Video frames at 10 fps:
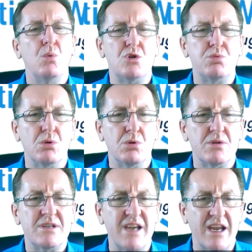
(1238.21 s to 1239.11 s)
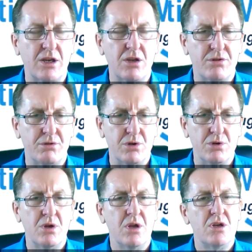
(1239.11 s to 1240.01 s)
which will take you
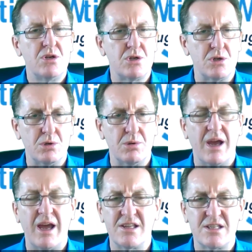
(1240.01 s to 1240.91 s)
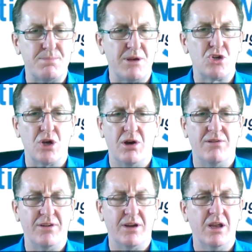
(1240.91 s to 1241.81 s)
through to a special
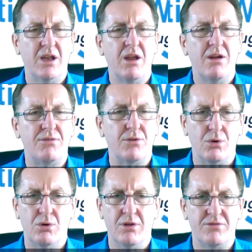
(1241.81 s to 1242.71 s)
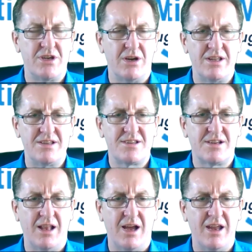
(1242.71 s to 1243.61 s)
offer for all of Tony's
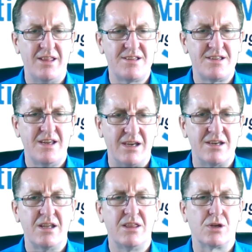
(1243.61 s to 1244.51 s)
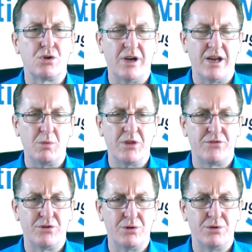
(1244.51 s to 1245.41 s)
clients and the Creating
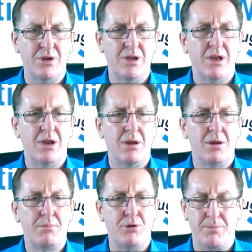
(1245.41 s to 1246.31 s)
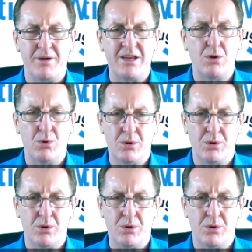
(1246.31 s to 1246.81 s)
Wealth Through Property